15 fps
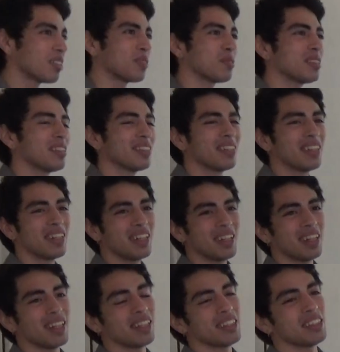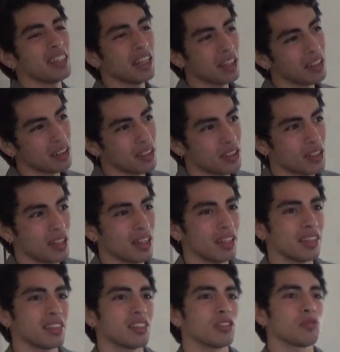known, it is English that
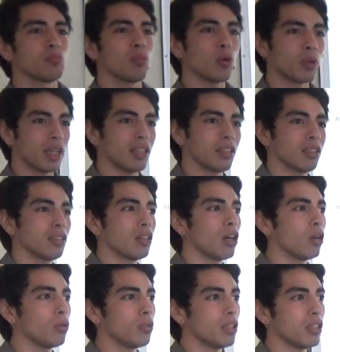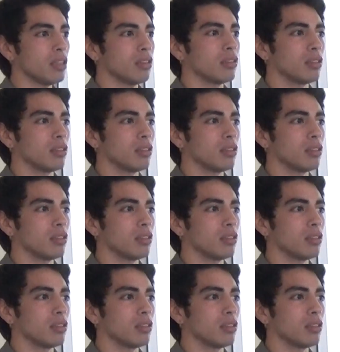is spoken only